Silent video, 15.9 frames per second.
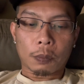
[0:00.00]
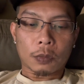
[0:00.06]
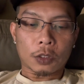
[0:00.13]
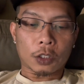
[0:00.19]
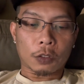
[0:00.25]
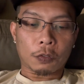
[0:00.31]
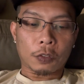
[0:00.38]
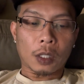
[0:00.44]

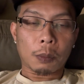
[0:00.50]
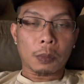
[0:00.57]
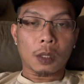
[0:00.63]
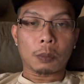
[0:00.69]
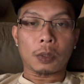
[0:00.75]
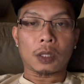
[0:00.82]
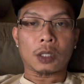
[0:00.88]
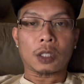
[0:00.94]
to fit me
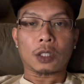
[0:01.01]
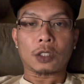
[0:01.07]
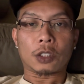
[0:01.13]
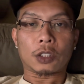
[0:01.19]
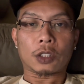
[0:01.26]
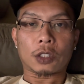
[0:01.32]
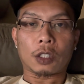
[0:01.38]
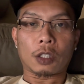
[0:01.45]

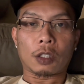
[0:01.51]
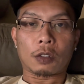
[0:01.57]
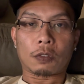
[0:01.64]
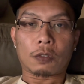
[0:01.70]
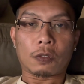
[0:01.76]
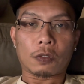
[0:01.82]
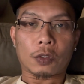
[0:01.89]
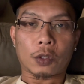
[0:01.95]
because of
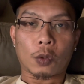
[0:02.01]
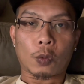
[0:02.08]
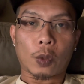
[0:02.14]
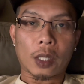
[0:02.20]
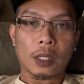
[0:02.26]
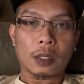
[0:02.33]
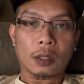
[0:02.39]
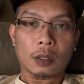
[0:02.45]
the
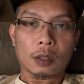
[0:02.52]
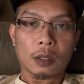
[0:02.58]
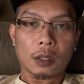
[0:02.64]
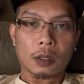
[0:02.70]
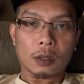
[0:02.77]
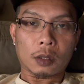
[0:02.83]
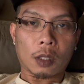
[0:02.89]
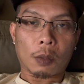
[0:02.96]
weight
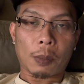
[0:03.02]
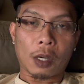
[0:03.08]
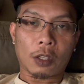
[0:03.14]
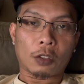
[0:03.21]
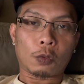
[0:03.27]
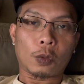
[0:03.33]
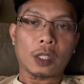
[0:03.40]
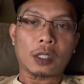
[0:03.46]
amount
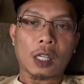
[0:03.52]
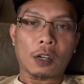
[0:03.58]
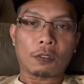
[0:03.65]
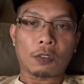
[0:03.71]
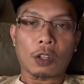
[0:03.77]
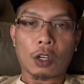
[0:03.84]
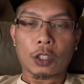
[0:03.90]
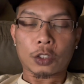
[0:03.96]
of weight I've
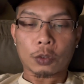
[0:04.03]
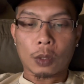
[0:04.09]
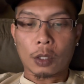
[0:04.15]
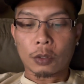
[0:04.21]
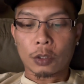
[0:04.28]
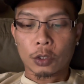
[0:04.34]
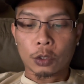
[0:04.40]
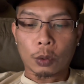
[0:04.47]
lost throughout
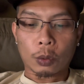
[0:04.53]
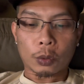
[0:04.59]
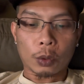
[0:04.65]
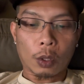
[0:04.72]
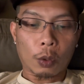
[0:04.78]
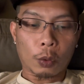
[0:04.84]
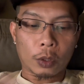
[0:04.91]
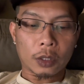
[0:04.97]
this whole
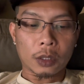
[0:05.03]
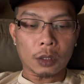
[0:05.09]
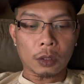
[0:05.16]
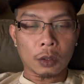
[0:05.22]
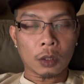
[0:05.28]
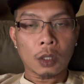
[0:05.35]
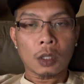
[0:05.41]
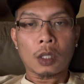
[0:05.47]
ordeal.